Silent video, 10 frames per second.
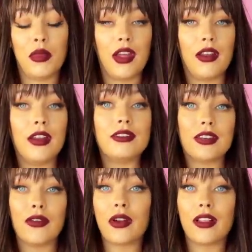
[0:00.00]
but it
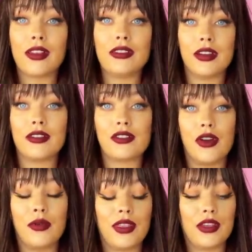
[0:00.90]
definitely does
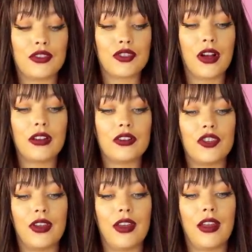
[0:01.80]
go with the
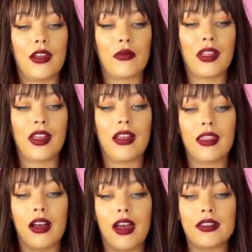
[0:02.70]
astrology and it really
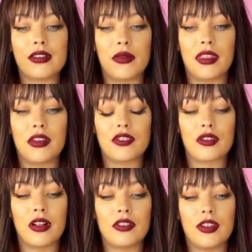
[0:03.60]
aligns with the
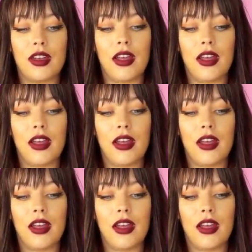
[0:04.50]
astrology.